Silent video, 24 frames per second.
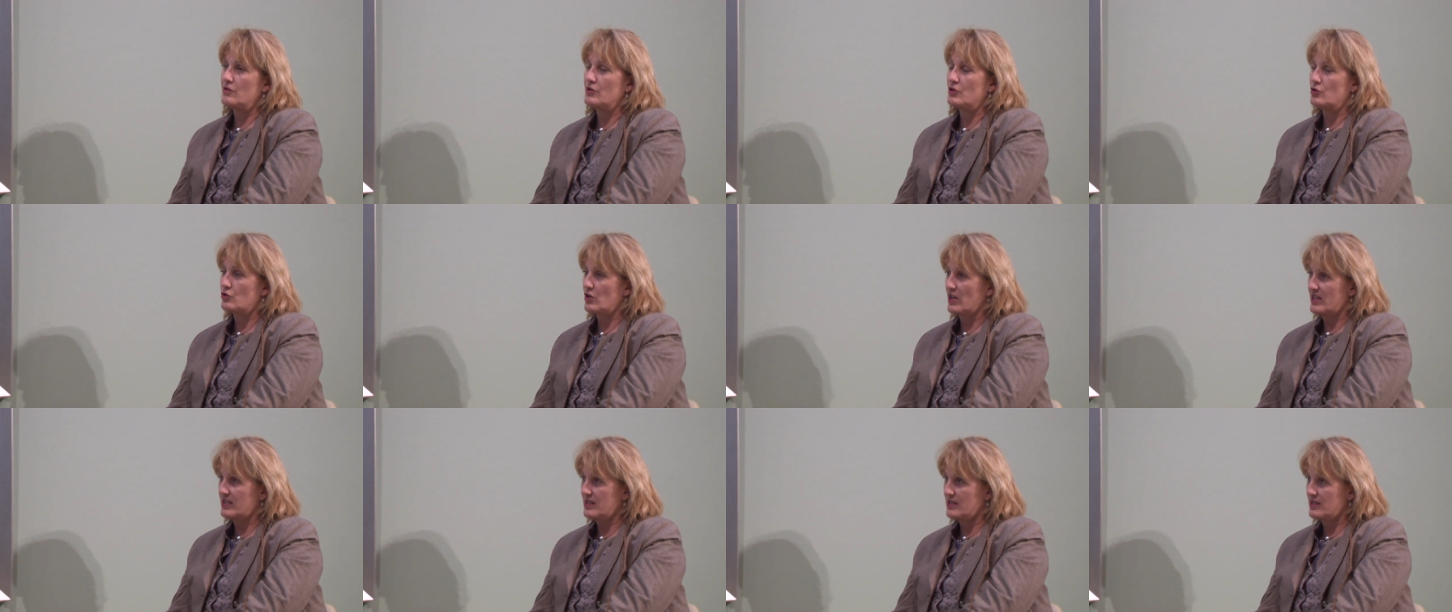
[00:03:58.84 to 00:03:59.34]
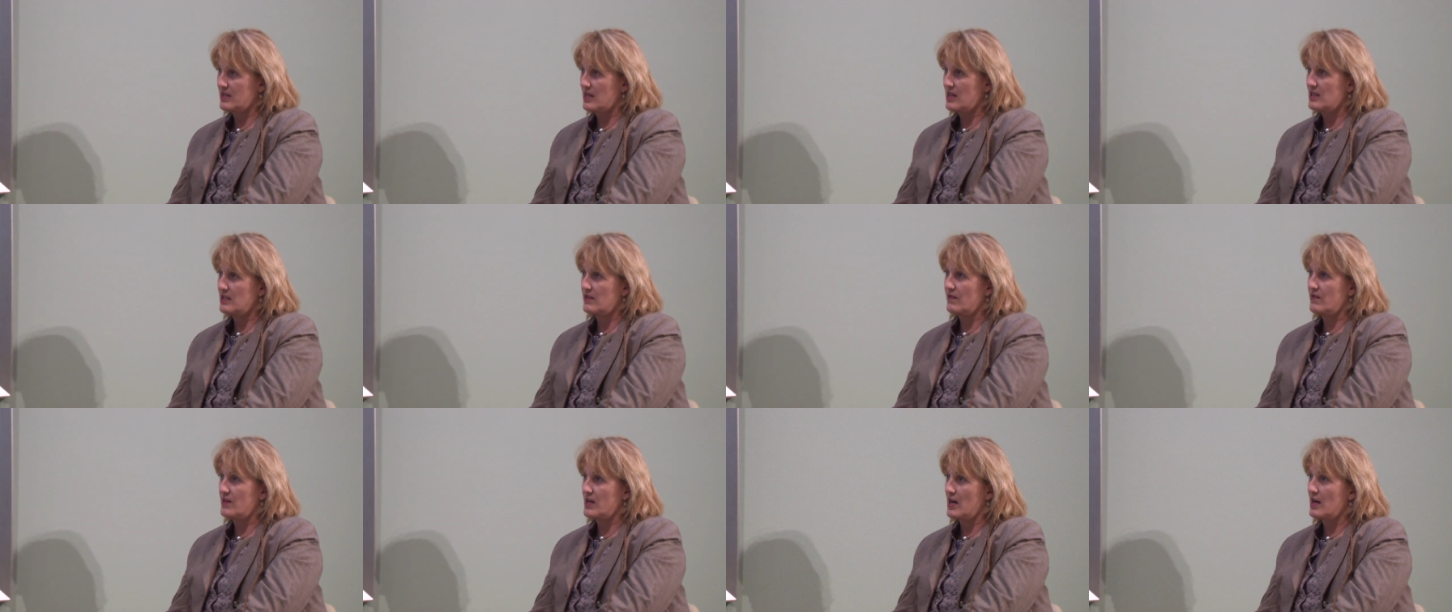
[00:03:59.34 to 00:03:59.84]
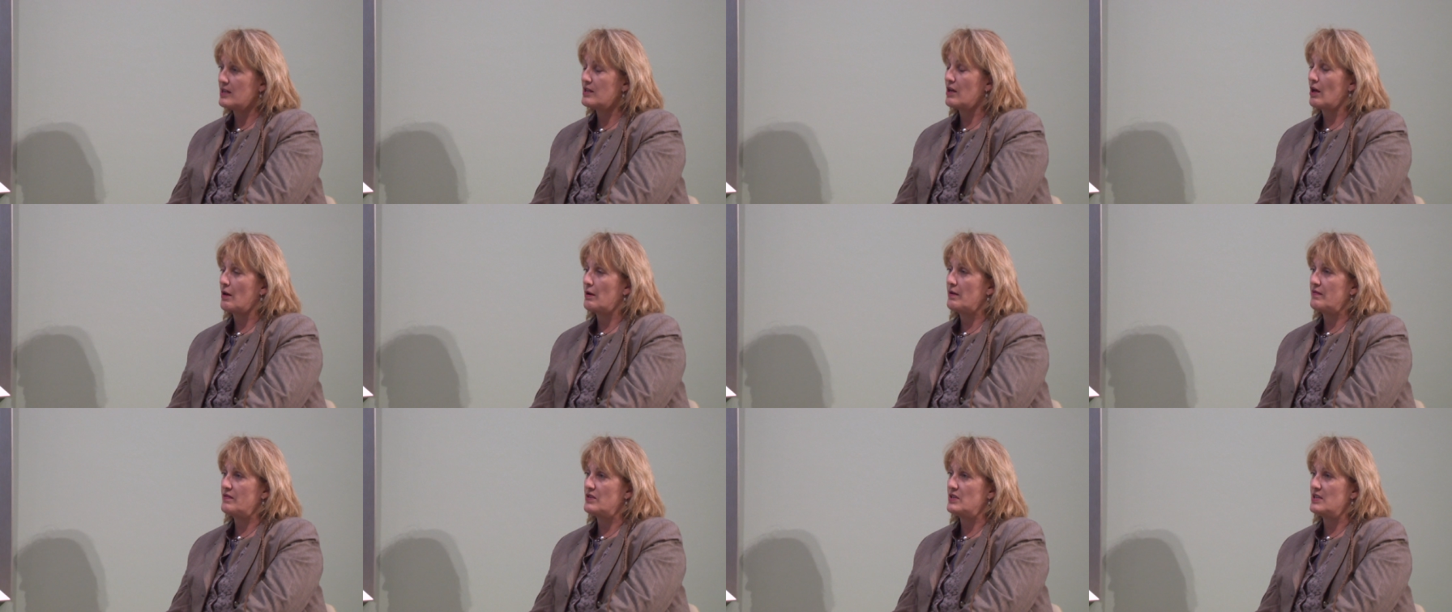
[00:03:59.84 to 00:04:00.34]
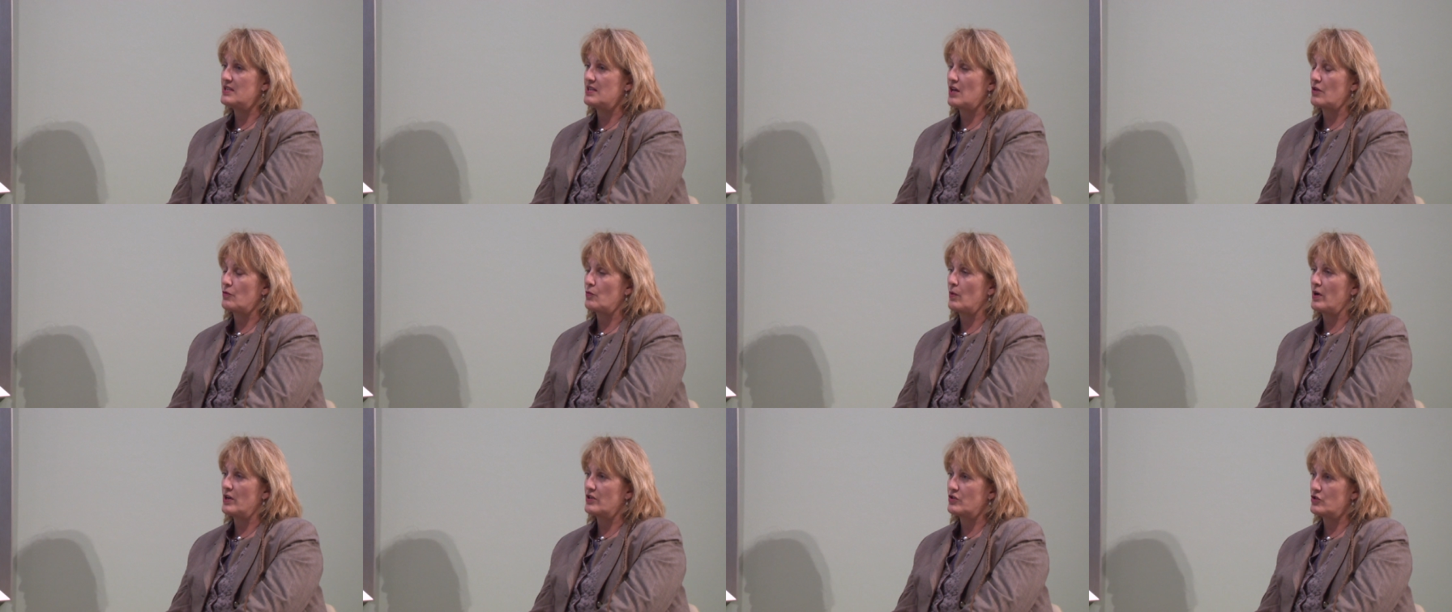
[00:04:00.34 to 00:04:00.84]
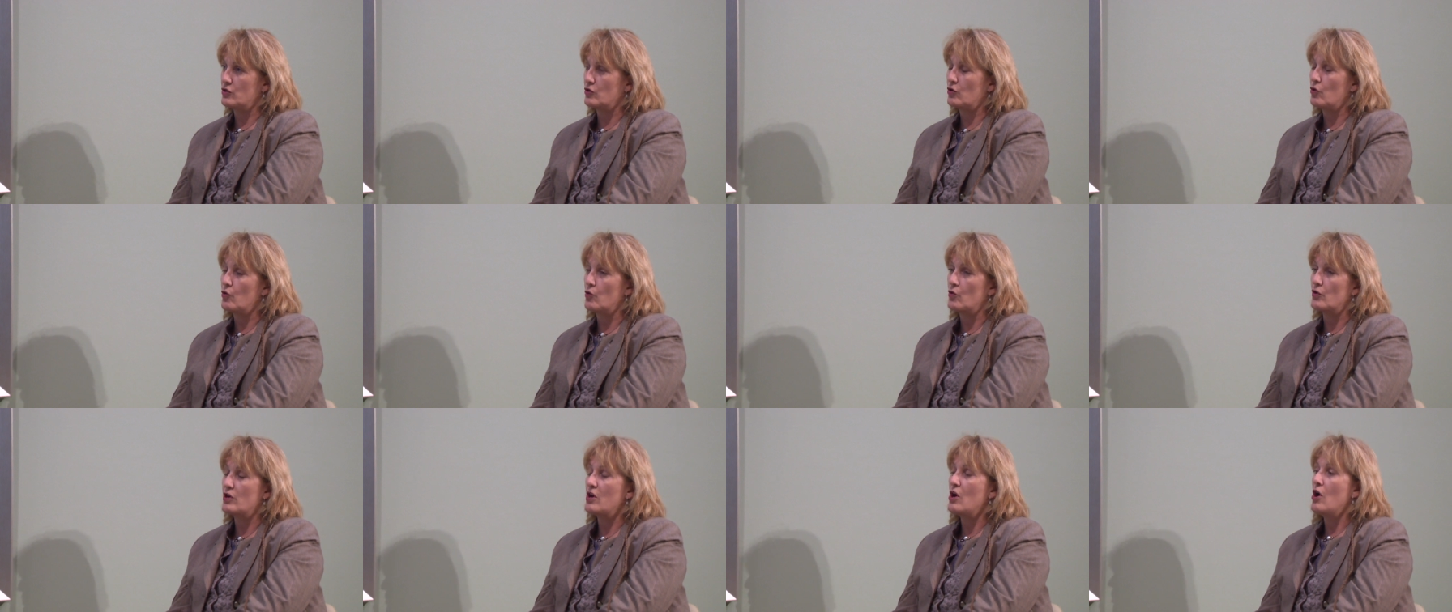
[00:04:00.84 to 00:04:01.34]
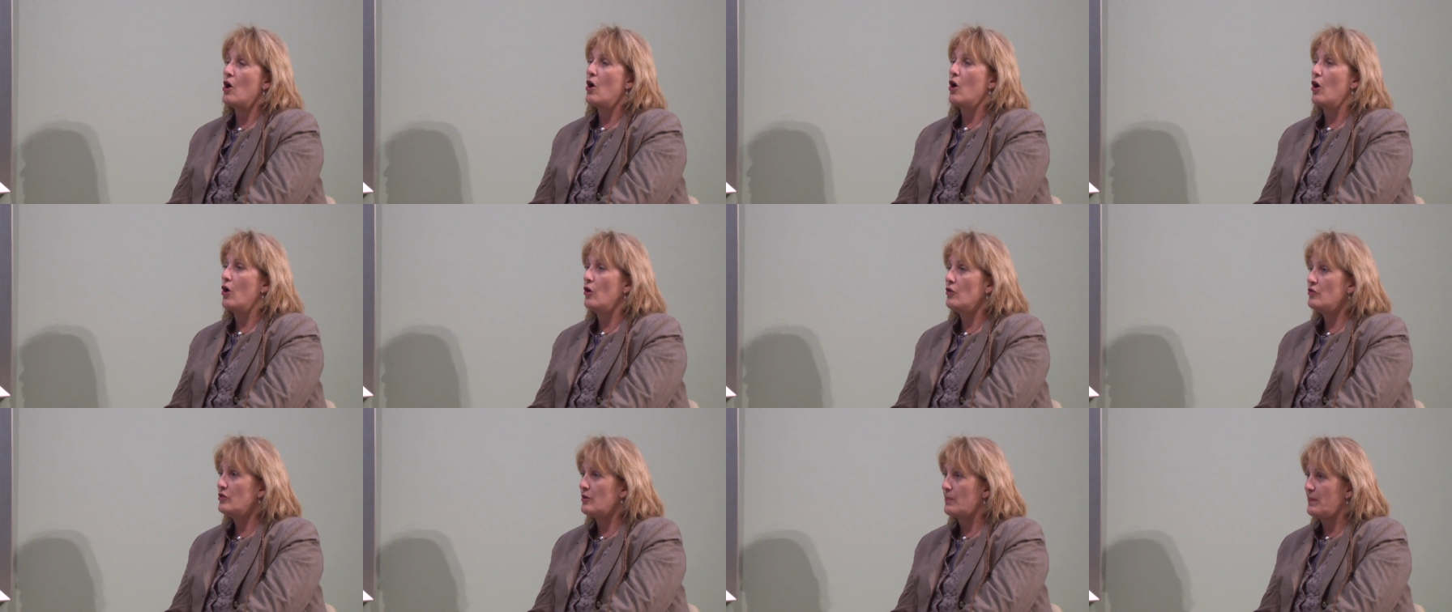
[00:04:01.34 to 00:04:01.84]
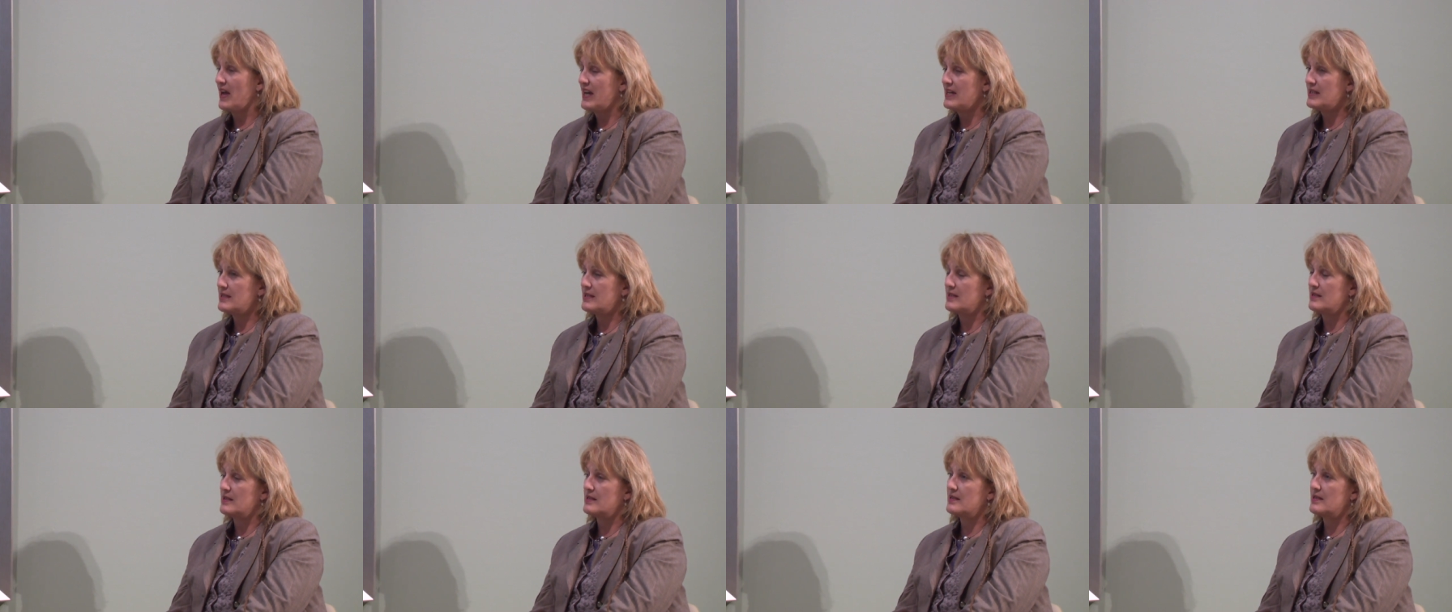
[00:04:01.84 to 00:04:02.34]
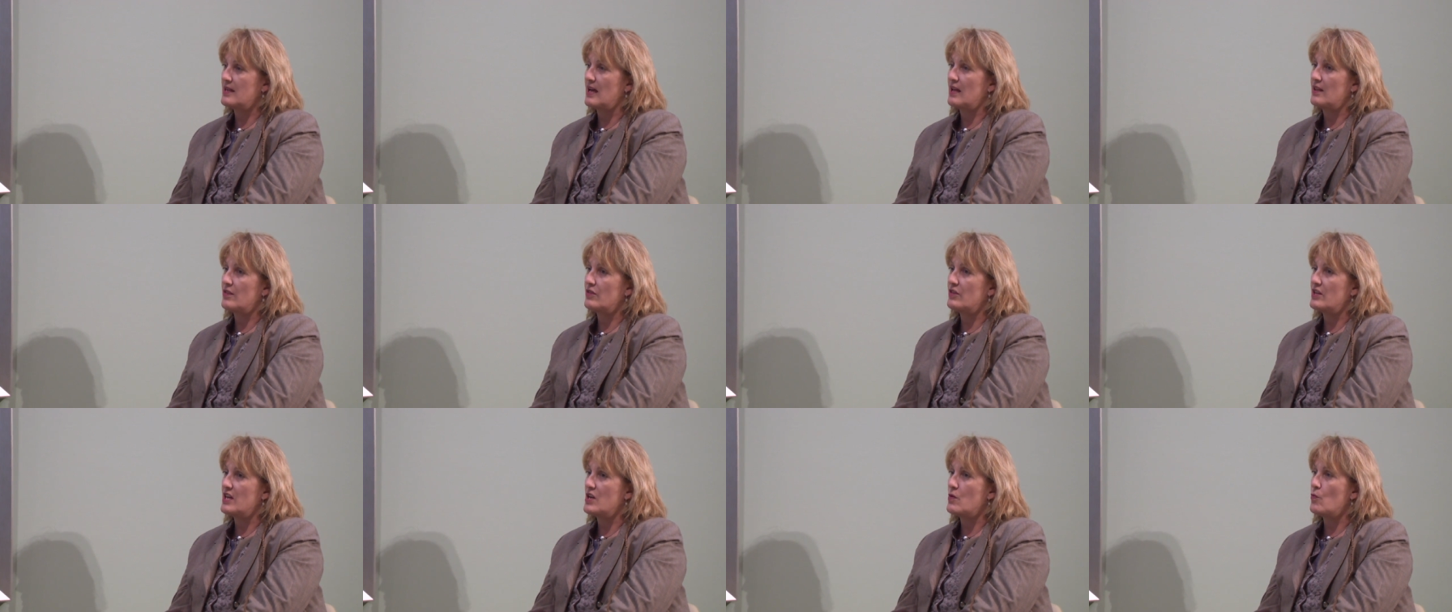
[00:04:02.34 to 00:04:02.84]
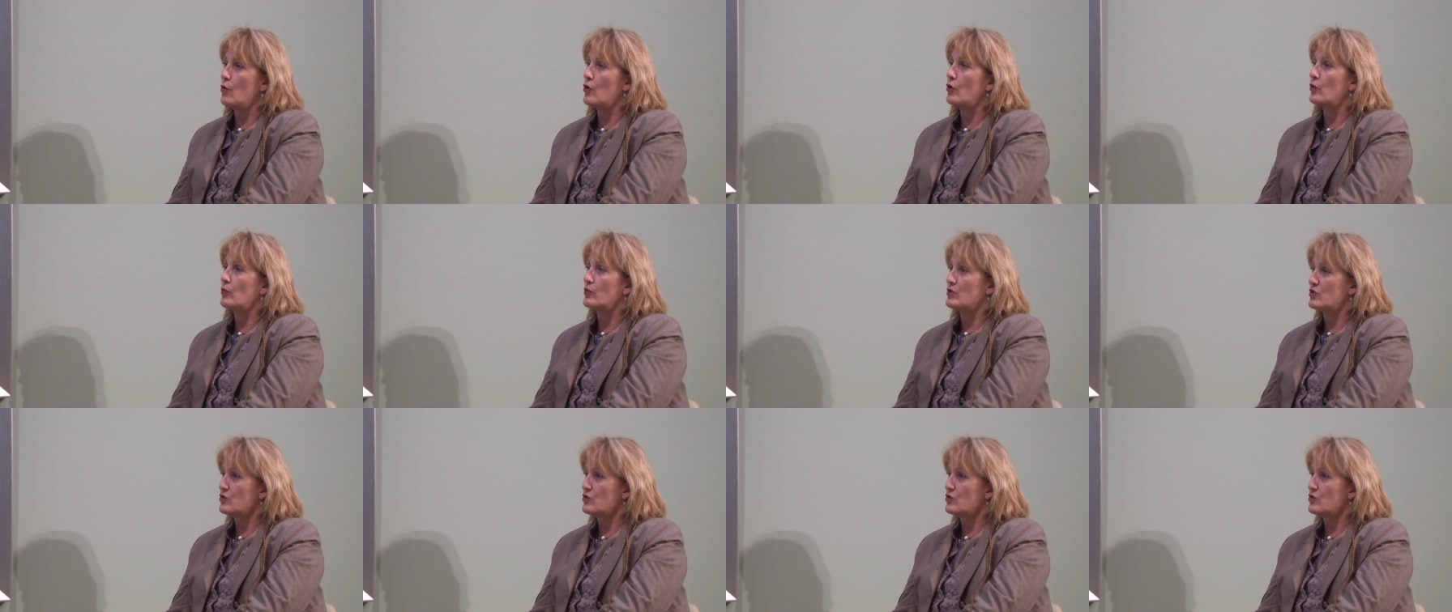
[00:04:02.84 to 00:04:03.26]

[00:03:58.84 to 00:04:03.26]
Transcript: the trustees of the Art Gallery of New South Wales to court on the basis that the work